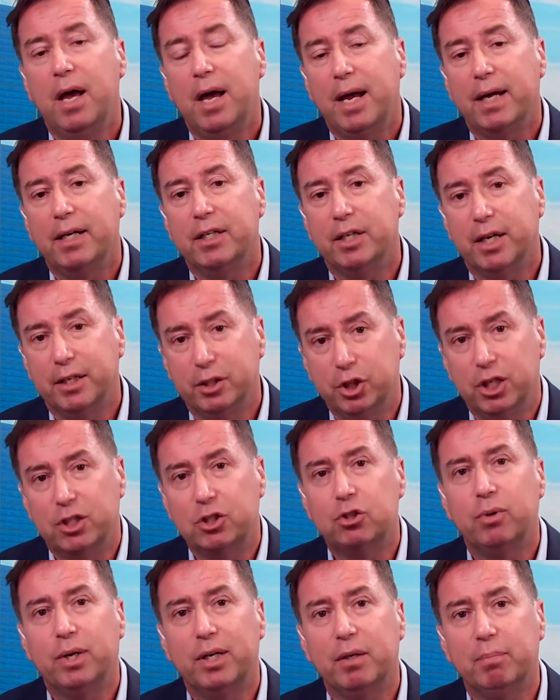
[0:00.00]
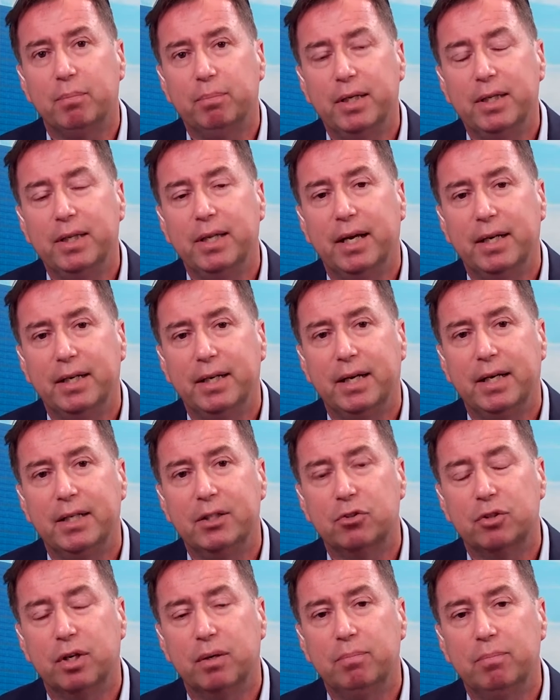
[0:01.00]
And just to underpin that
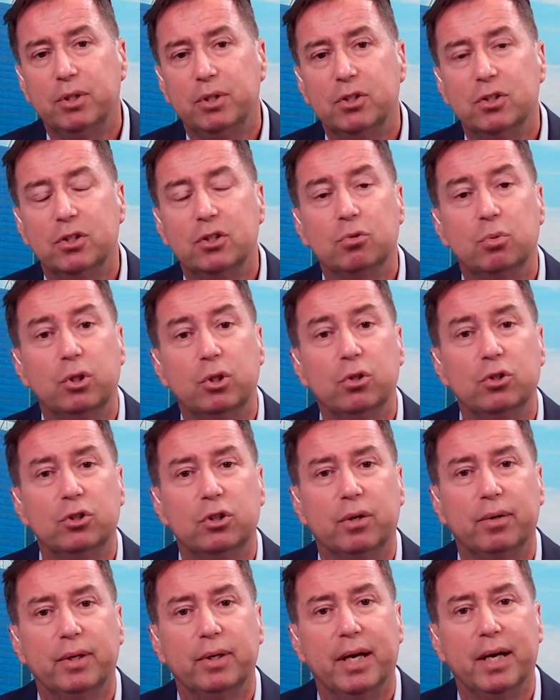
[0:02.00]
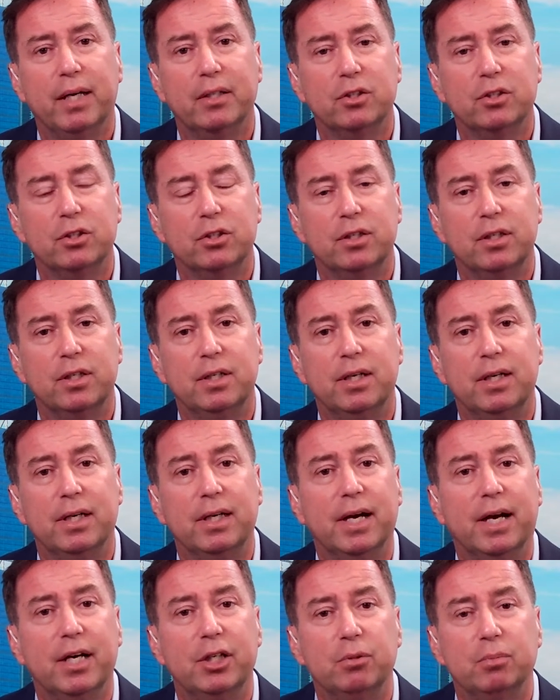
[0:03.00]
downstream business, we also announced the
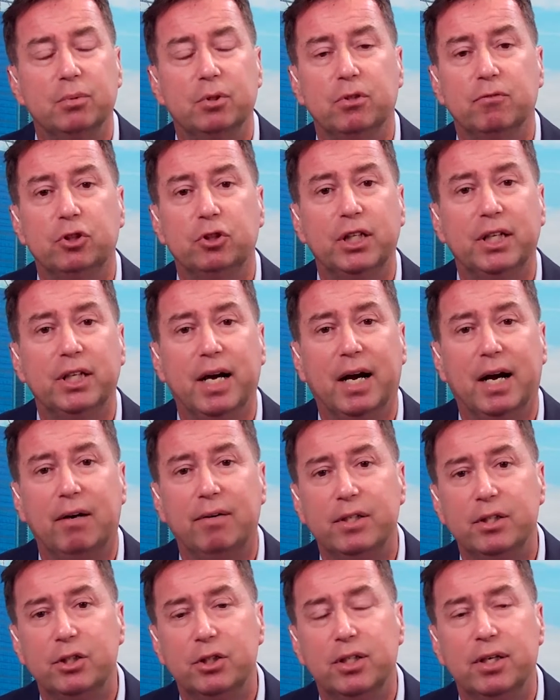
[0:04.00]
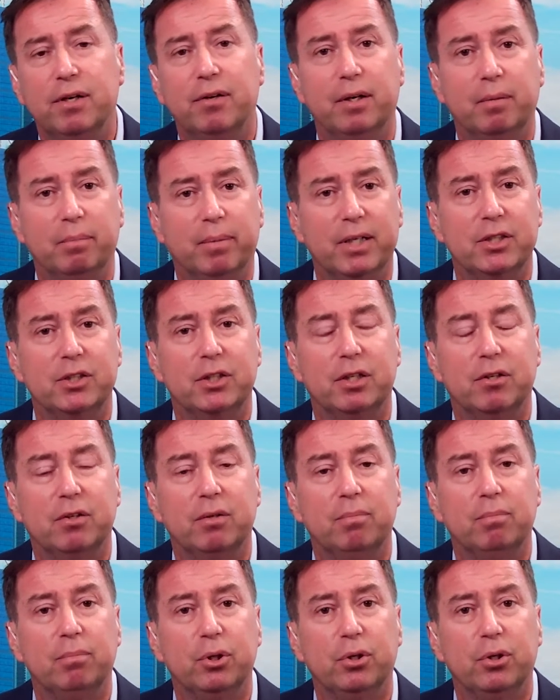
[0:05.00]
engagement of GR Engineering, based here
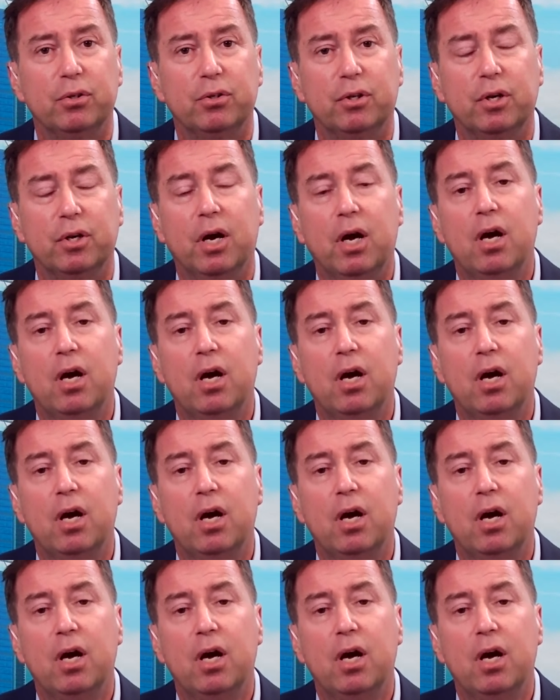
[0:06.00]
in Perth,